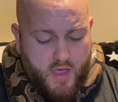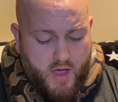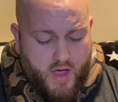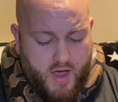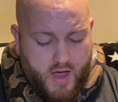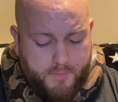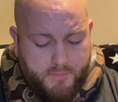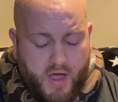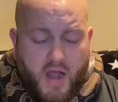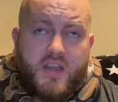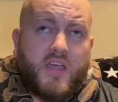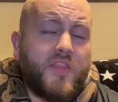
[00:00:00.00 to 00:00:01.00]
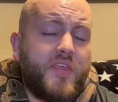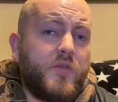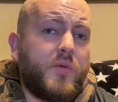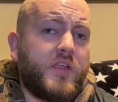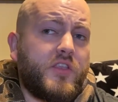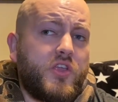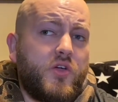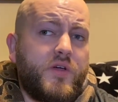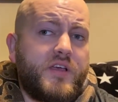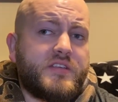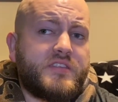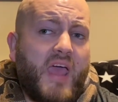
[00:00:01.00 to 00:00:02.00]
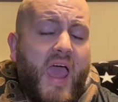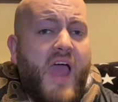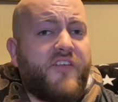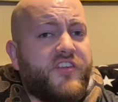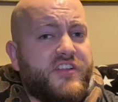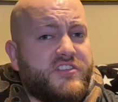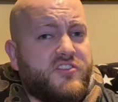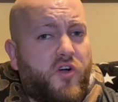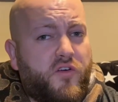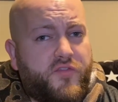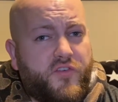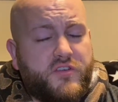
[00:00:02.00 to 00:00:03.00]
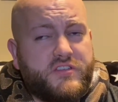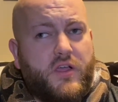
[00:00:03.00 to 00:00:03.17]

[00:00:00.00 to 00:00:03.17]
Another thing we can do is the African soft furs.